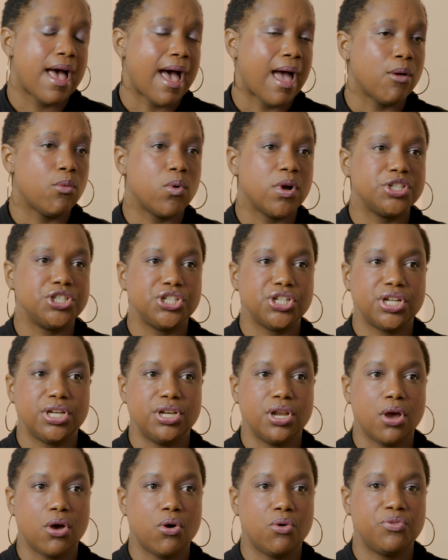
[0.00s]
I want you to
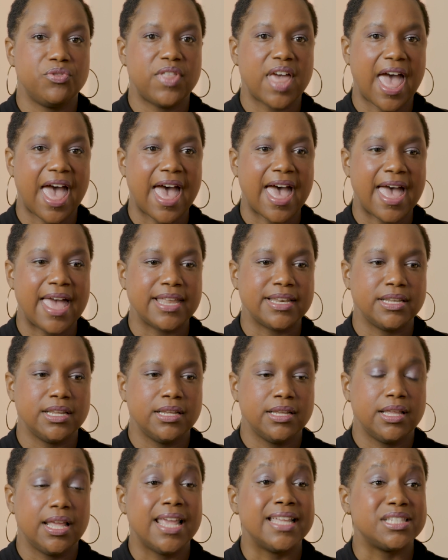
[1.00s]
know that
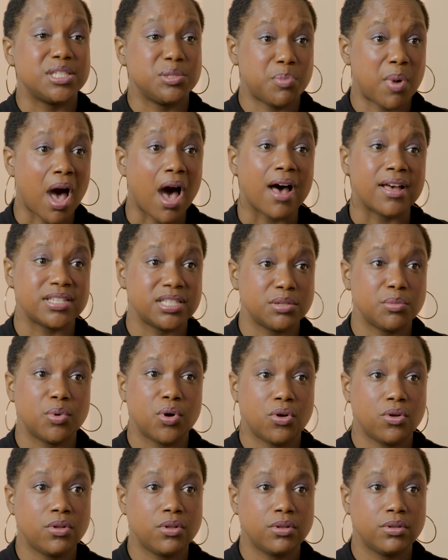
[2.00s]
it's
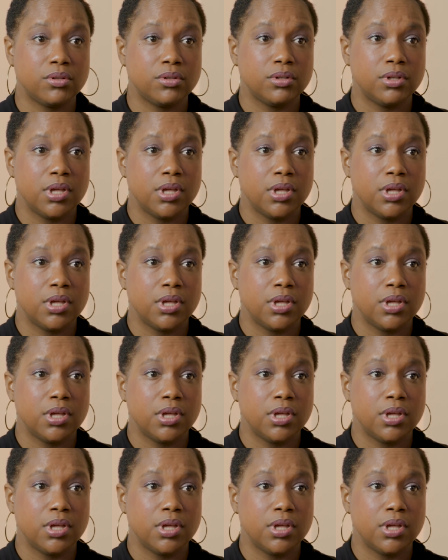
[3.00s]
possible,